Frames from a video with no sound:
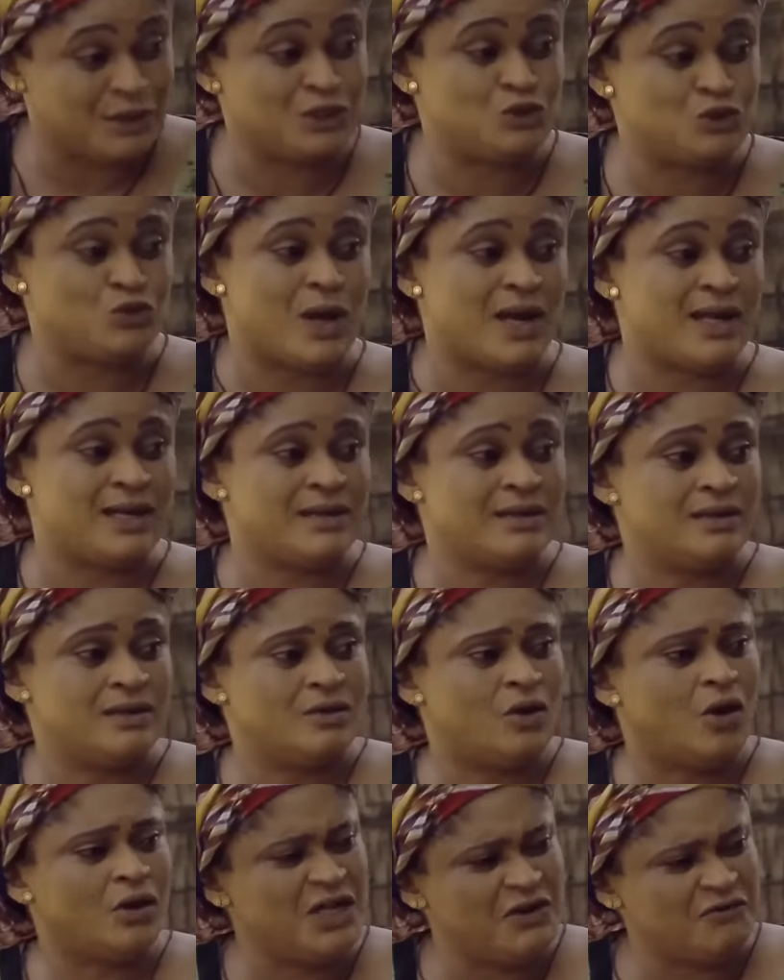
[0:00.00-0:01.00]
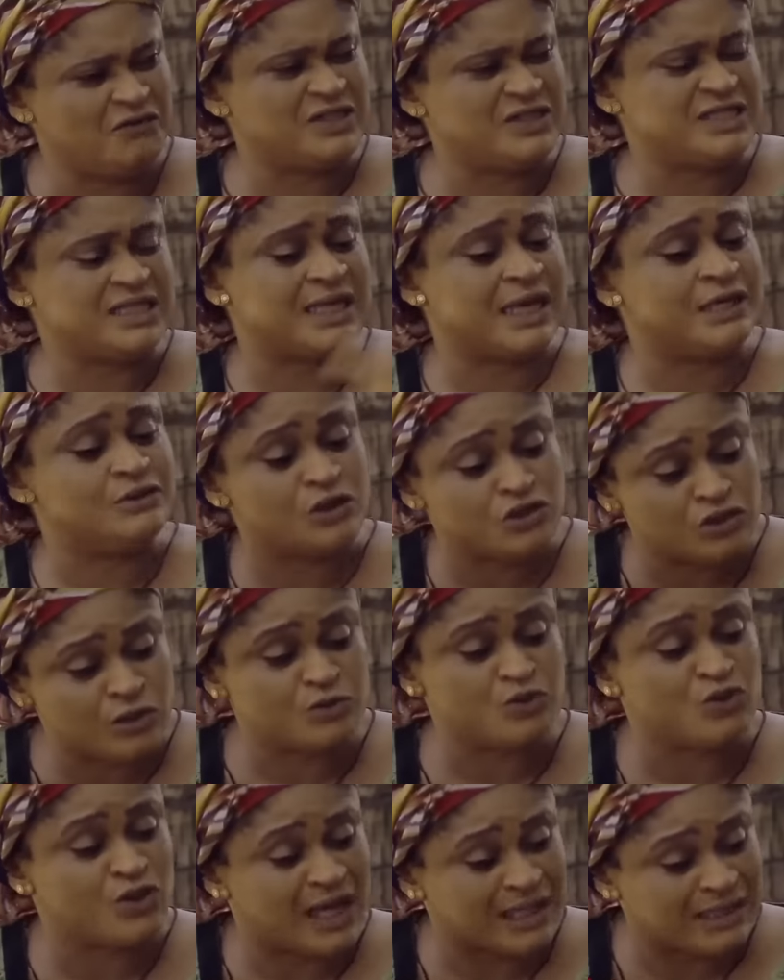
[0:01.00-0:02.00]
Only physical, it's not something you
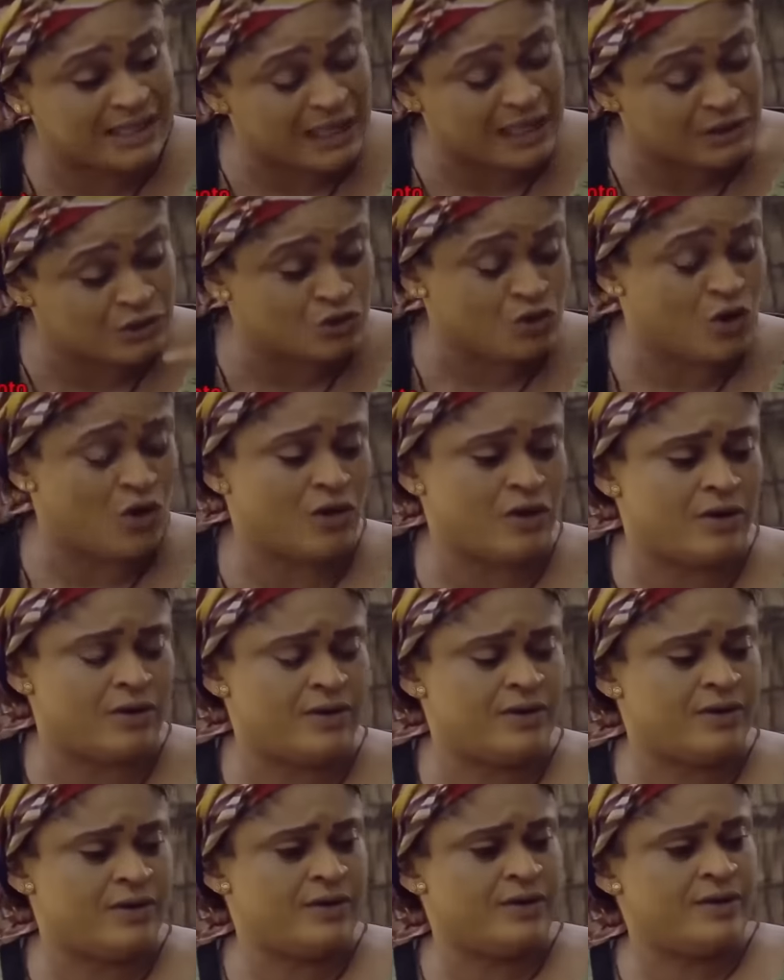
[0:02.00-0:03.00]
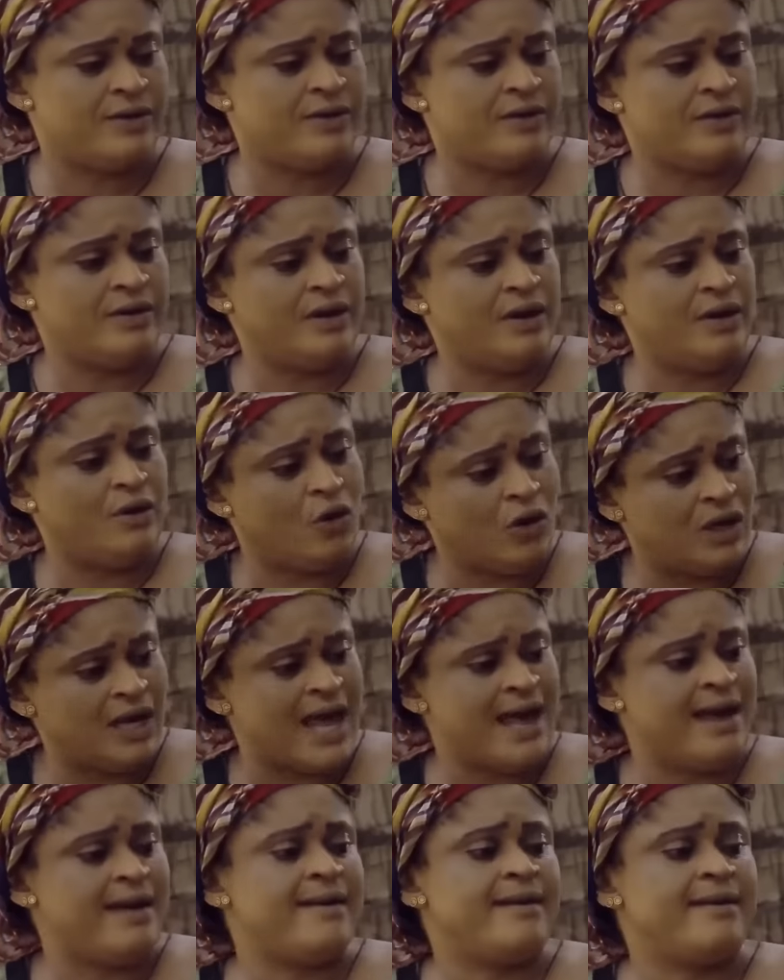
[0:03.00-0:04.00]
can take drug. Ola.
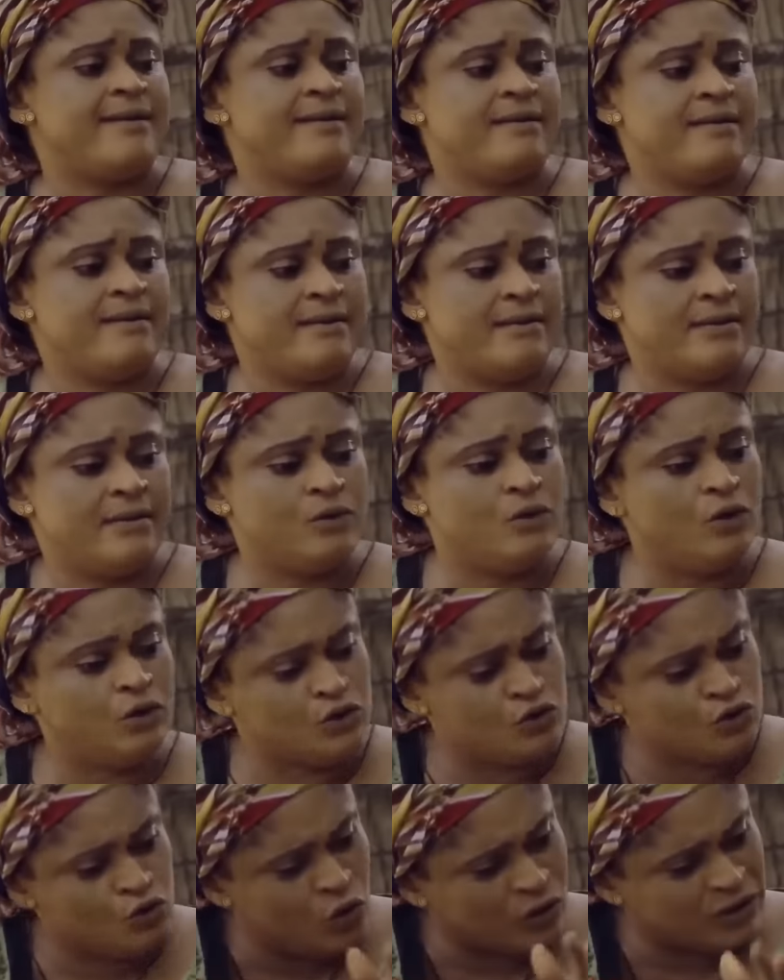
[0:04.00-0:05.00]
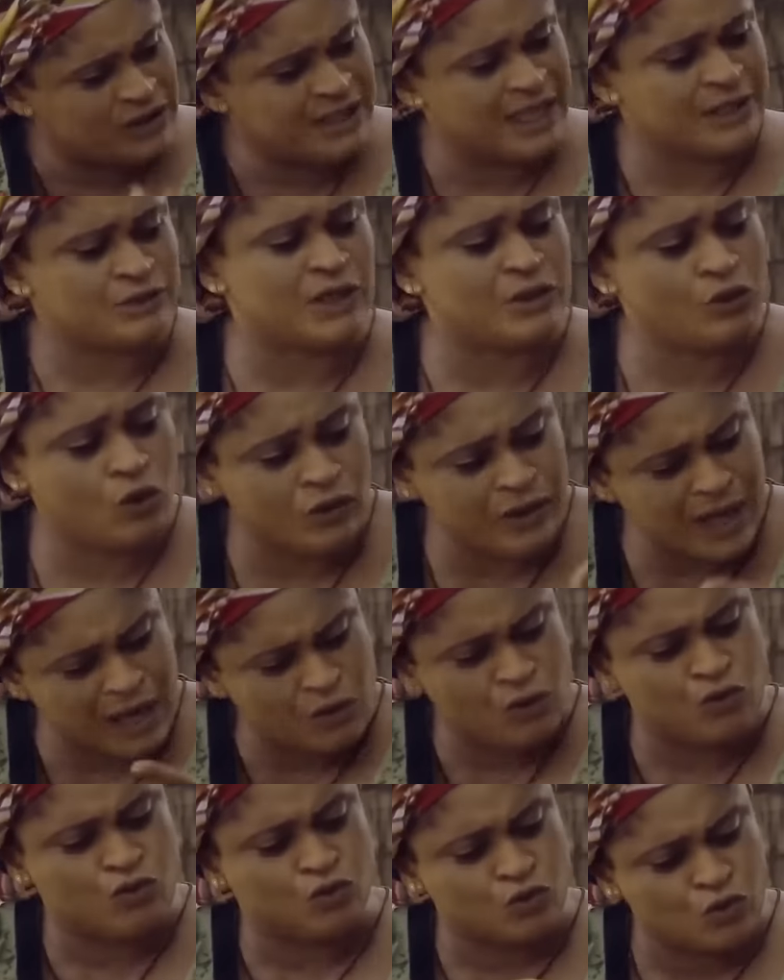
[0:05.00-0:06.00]
Go there so the oracle will
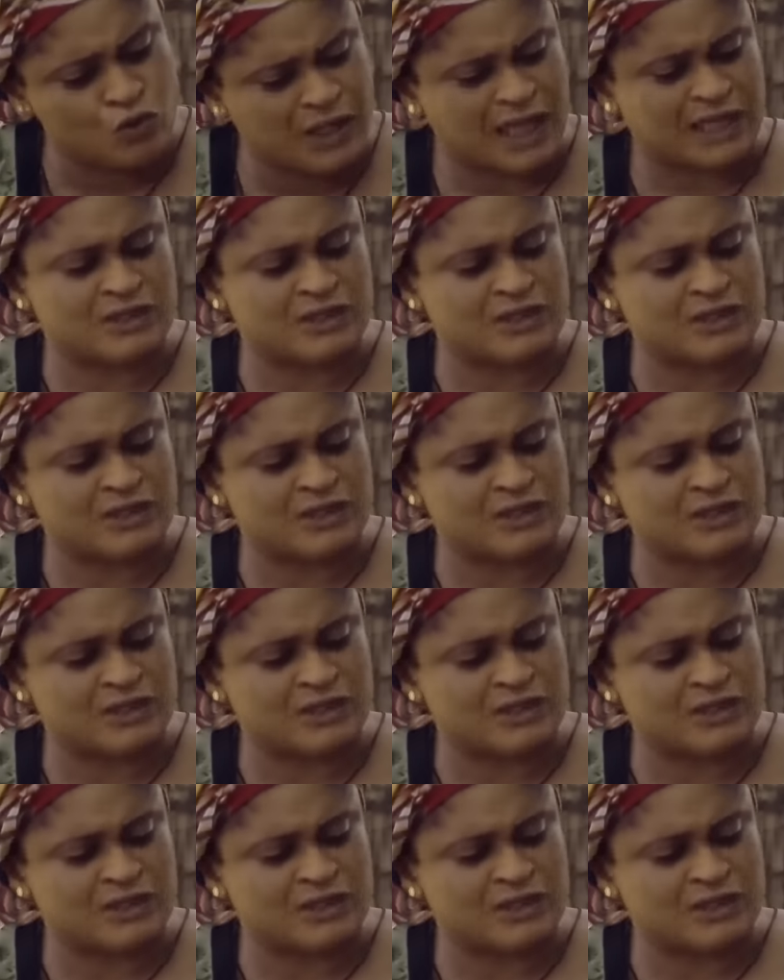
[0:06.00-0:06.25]
look at you.